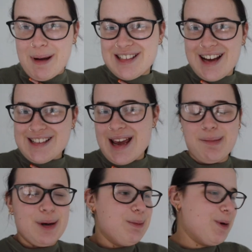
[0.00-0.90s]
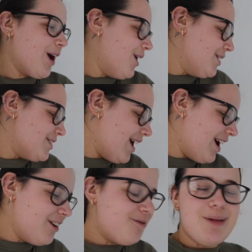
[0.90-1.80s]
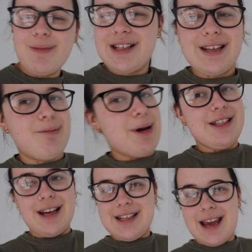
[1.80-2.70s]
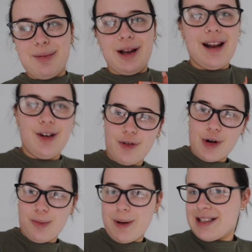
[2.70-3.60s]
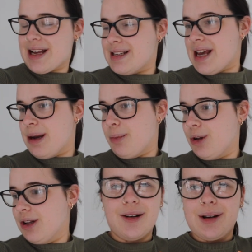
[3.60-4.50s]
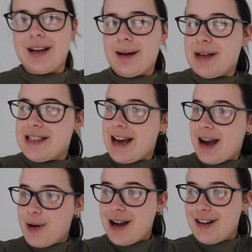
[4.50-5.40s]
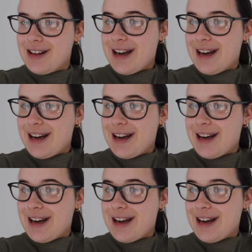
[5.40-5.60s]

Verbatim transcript: bedside table, because I've been missing a bedside table. I love a good bedside table. So I'm going to get my D I Y on